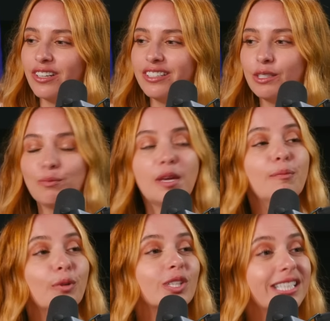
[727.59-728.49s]
Do
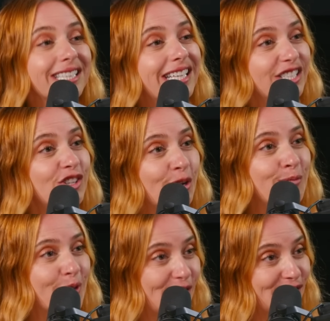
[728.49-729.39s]
people glitch and
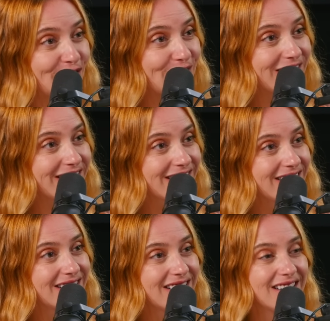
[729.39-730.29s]
murder?
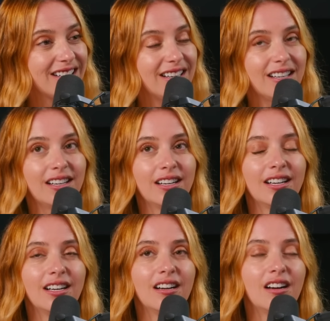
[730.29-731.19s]

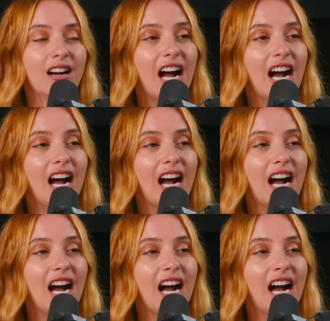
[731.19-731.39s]
I think they